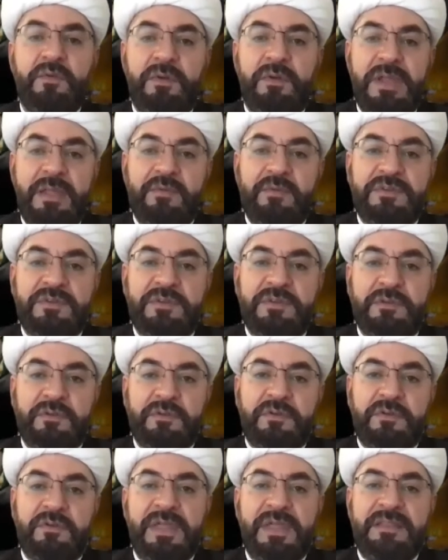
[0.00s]
we're able
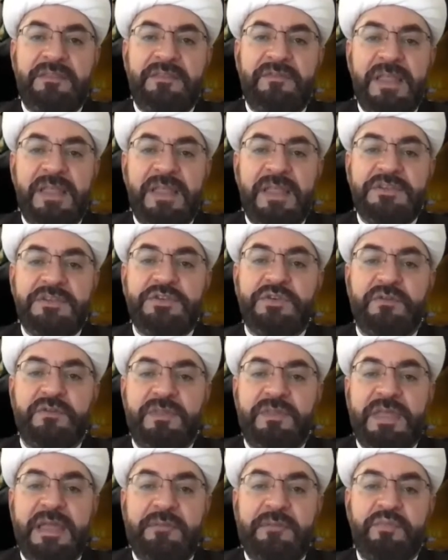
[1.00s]
to create flesh
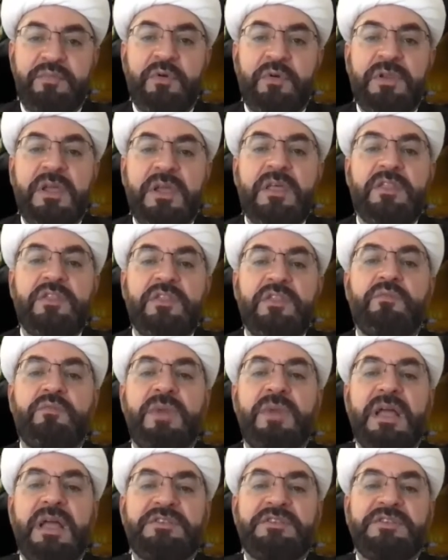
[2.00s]
over that bone. And